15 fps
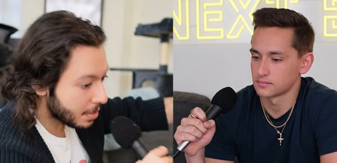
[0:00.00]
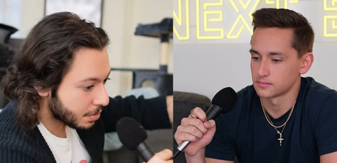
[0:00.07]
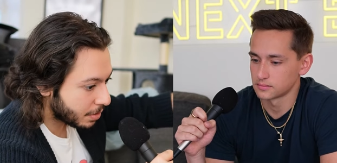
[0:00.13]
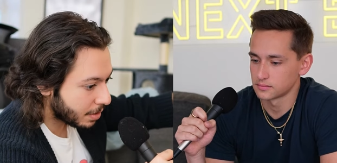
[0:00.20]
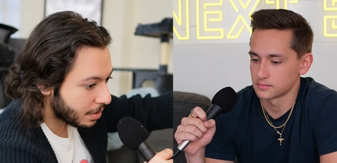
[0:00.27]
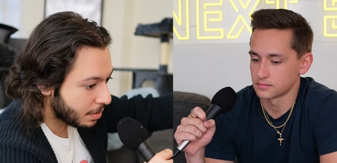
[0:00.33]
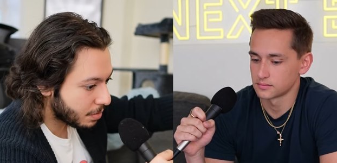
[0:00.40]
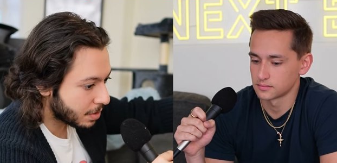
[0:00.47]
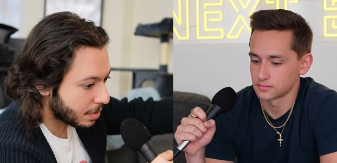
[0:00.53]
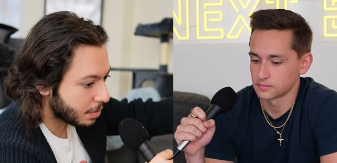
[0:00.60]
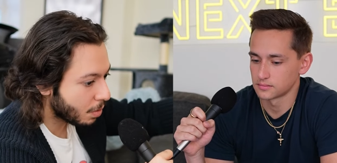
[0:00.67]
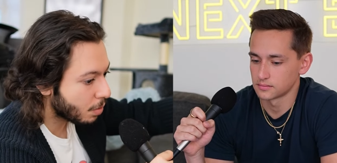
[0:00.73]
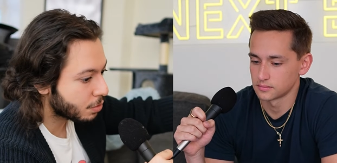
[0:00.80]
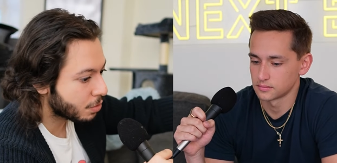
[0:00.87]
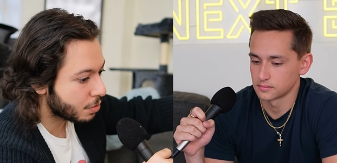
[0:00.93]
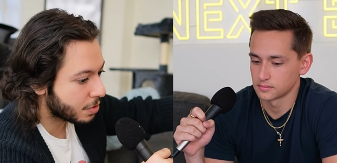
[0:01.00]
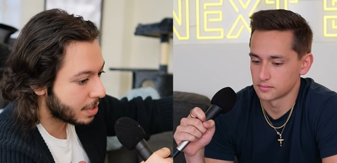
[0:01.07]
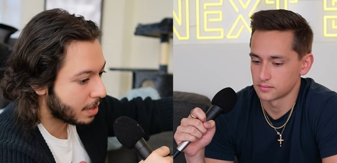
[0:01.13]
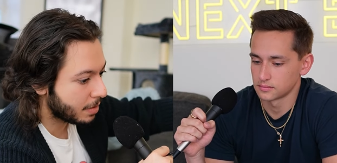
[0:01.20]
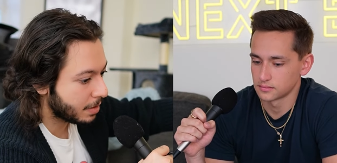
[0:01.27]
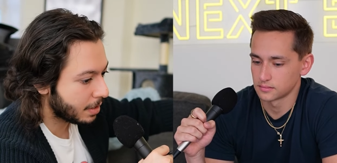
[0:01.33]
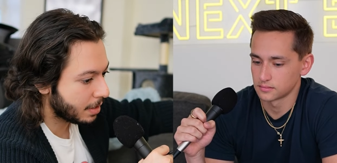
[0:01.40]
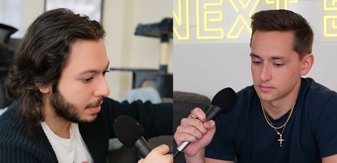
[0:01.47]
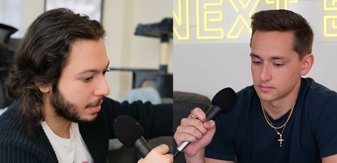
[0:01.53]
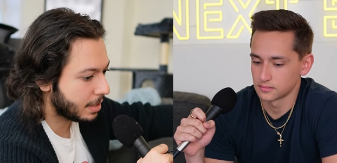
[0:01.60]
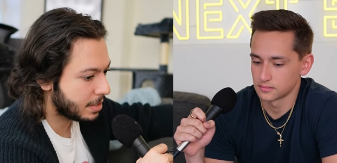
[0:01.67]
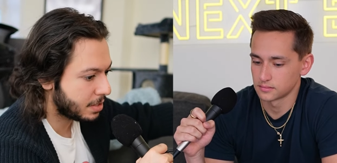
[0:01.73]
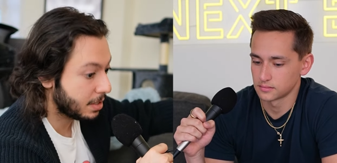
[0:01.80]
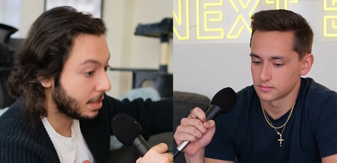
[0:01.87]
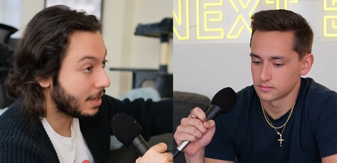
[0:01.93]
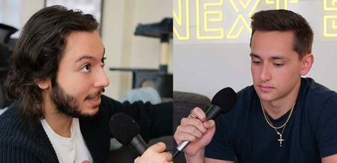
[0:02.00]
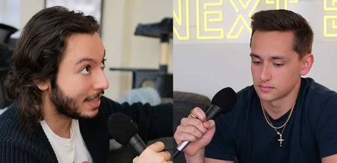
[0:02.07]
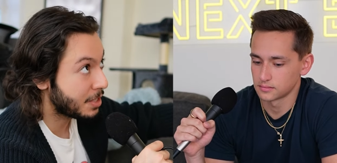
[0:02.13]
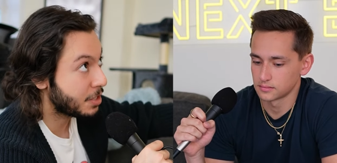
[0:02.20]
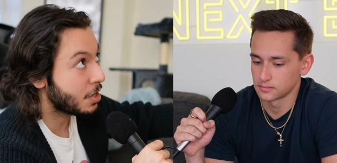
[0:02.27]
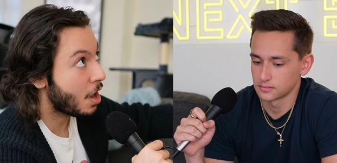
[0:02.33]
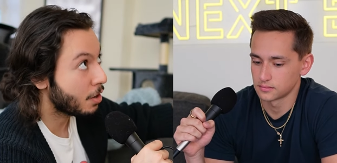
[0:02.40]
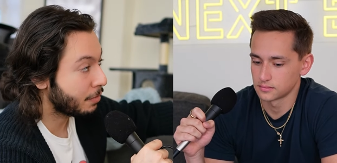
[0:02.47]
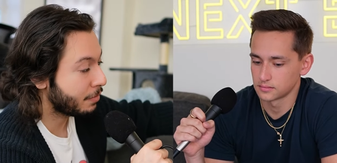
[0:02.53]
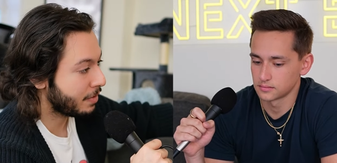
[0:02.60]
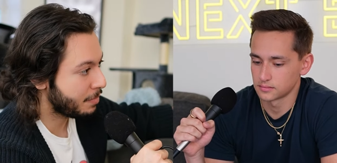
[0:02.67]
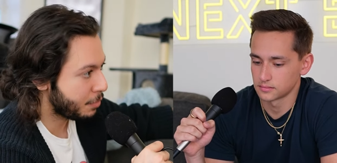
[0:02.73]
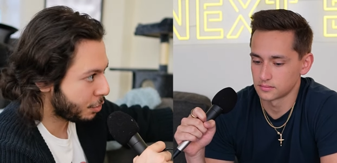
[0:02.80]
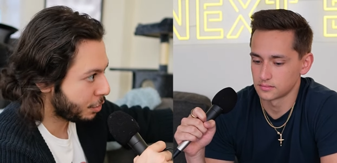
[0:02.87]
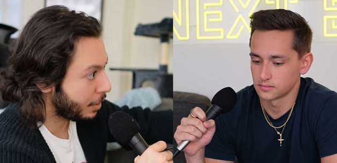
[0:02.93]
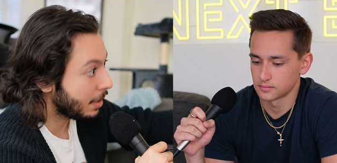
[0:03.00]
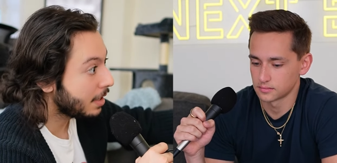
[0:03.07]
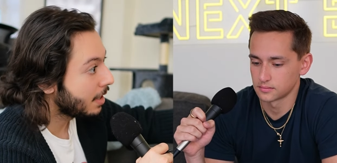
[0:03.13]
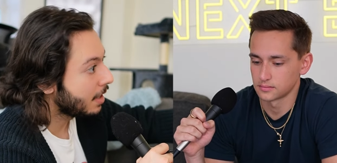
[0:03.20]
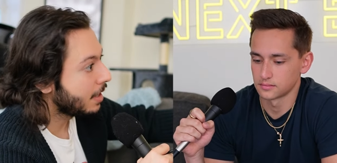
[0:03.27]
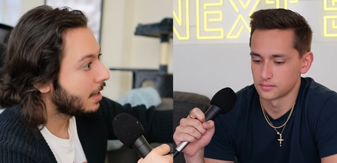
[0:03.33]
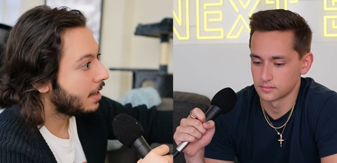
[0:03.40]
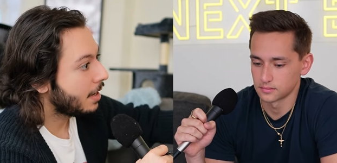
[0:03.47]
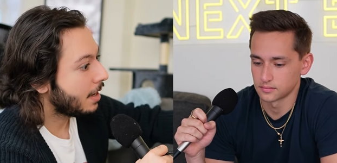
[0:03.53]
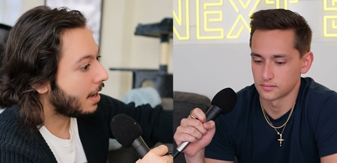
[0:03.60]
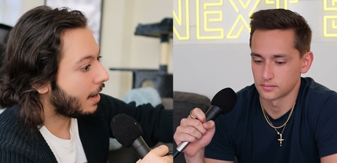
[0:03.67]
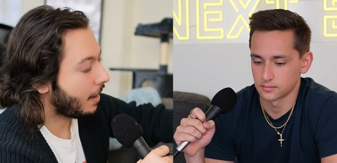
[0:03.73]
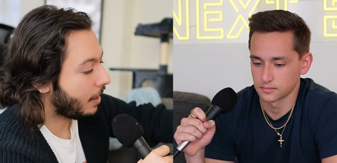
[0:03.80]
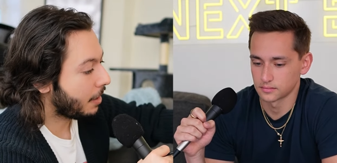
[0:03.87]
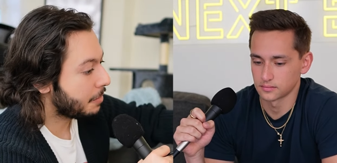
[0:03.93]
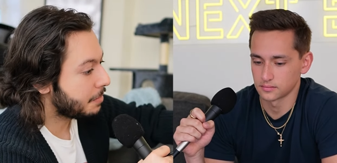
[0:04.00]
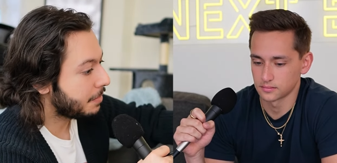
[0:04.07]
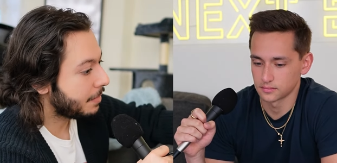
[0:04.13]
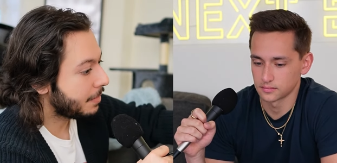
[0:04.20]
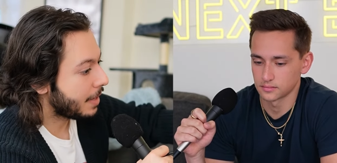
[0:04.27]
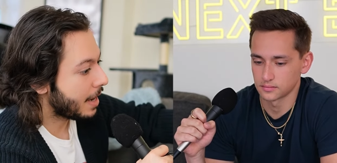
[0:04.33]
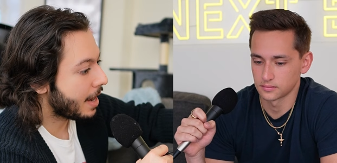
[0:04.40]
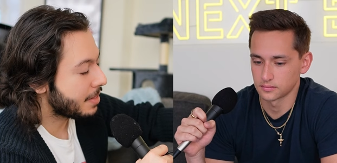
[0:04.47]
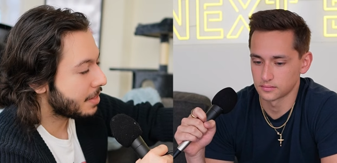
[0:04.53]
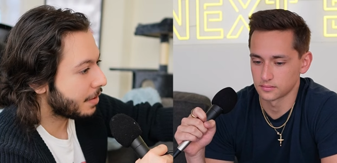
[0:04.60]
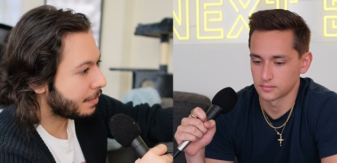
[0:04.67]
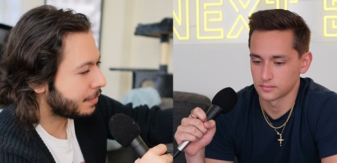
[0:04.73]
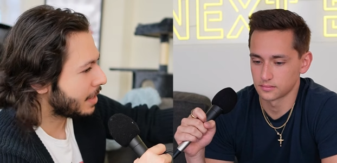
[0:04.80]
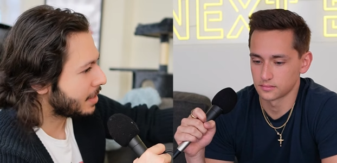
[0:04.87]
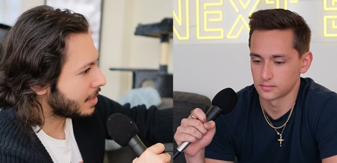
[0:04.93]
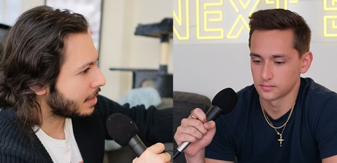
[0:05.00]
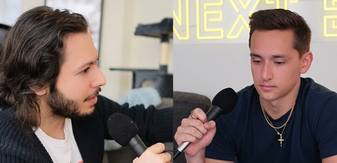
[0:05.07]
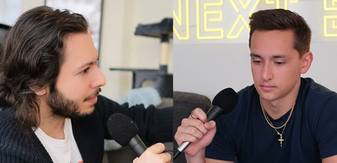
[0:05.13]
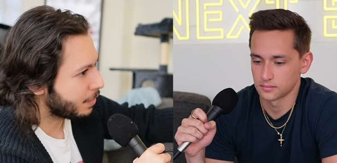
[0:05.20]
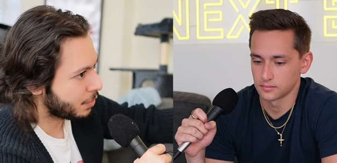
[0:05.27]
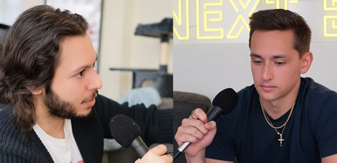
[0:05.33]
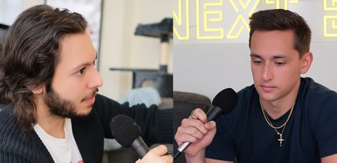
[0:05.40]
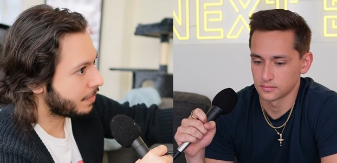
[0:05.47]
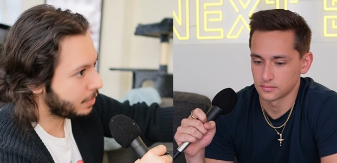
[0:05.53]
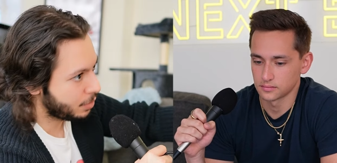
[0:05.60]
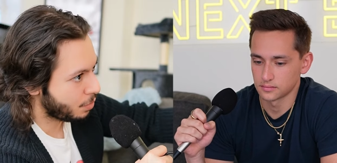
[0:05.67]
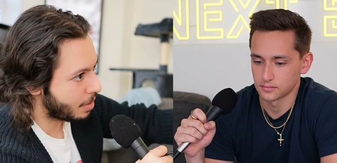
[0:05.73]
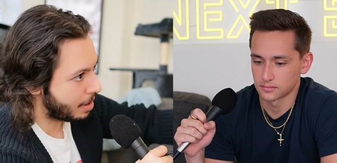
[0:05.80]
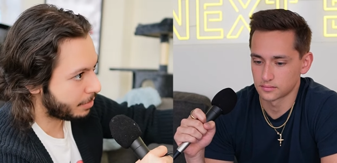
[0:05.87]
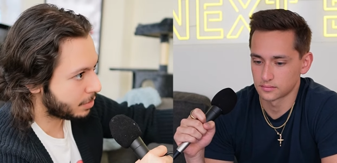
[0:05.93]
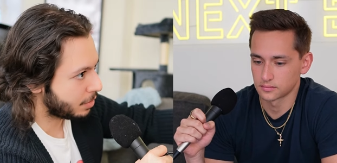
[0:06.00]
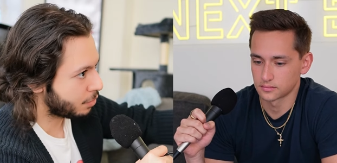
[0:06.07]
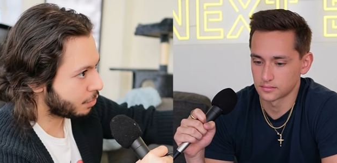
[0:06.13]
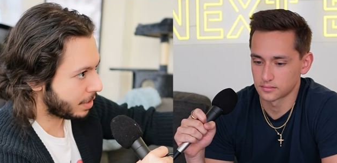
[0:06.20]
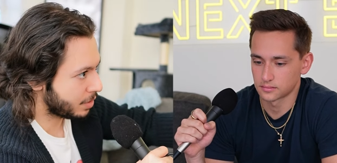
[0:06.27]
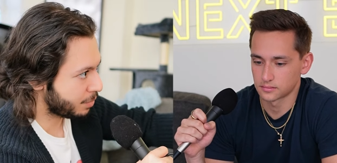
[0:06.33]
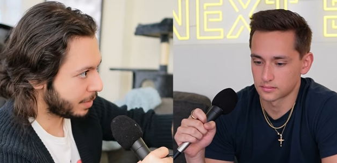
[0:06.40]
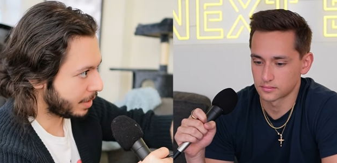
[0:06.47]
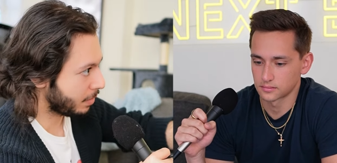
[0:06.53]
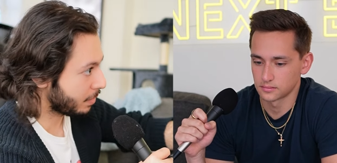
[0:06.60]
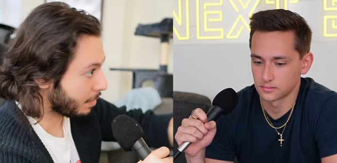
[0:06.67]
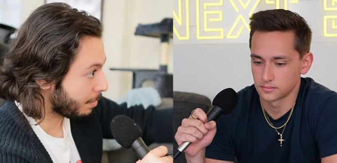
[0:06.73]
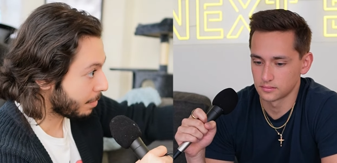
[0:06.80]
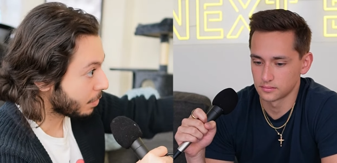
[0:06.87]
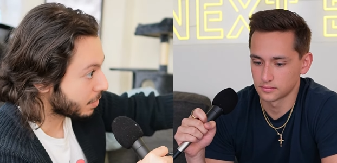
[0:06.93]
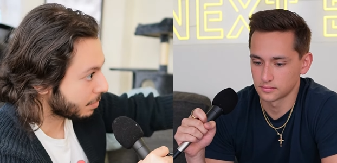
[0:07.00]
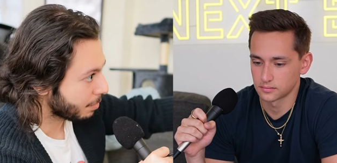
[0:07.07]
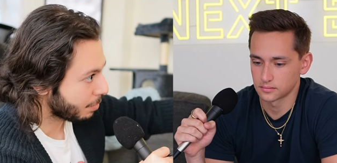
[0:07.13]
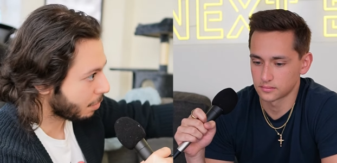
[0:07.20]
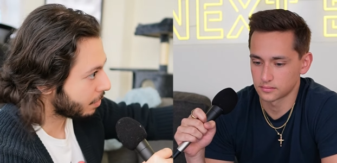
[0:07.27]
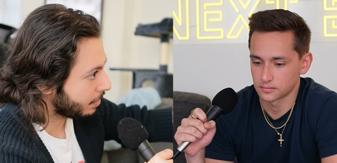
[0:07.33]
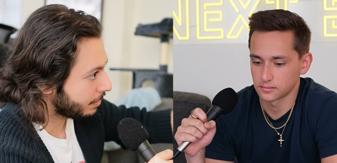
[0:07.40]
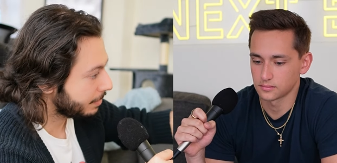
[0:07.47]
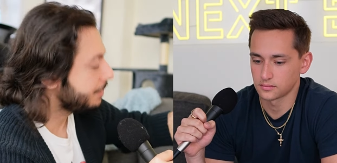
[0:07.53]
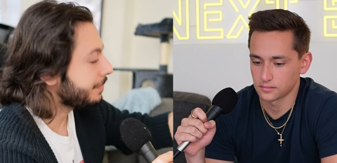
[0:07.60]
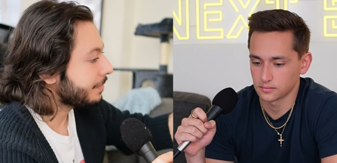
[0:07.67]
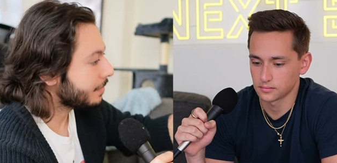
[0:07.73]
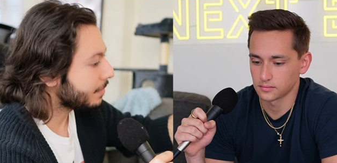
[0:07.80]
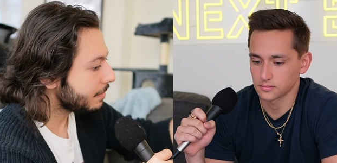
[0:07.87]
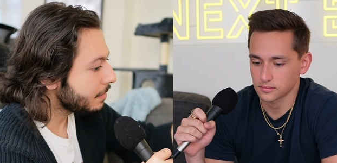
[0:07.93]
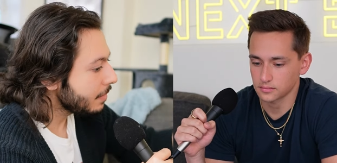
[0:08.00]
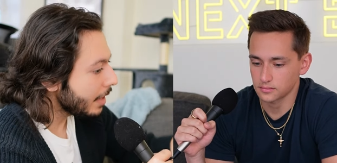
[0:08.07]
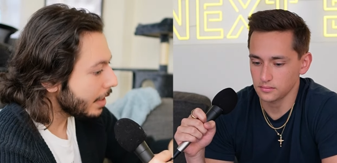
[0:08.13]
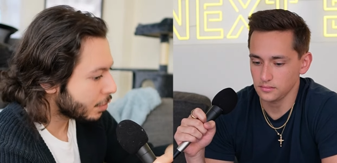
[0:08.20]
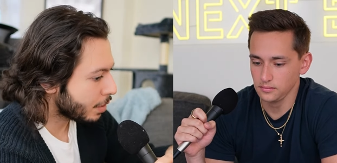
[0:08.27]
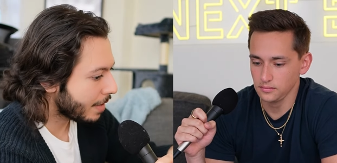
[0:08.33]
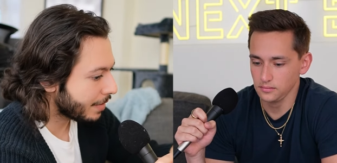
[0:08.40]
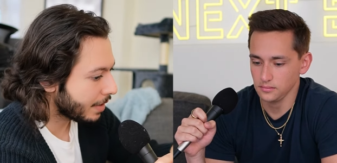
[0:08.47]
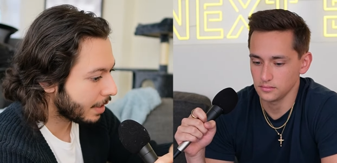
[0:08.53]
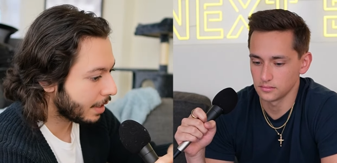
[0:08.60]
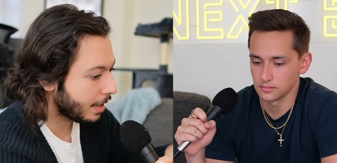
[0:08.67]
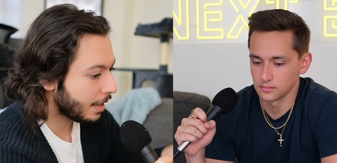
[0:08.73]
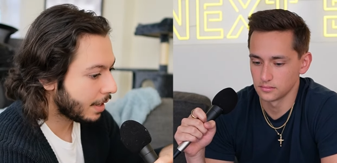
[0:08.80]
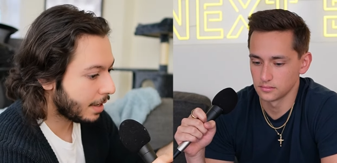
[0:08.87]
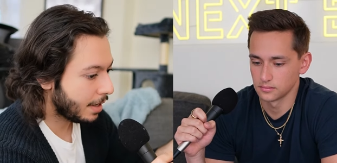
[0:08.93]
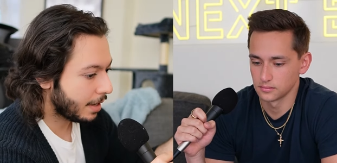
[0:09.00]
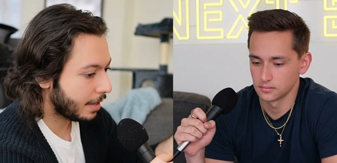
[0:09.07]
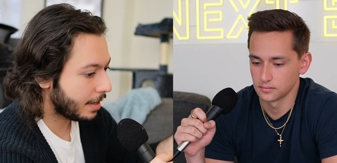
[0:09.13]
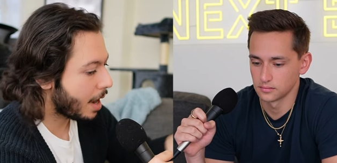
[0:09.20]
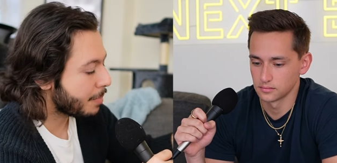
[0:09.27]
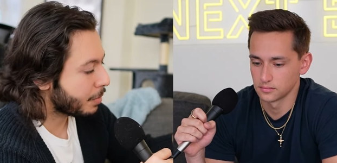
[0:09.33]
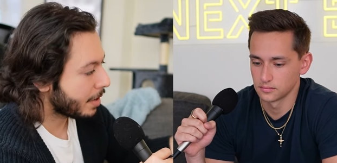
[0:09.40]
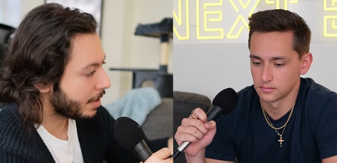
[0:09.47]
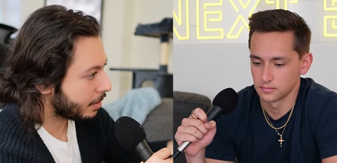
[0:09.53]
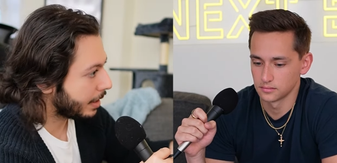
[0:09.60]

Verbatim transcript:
Speaker 1: So they use an ultrasound elastography machine um, and the, they say the first 72 hours of the transplant are the most important. So you have a an operator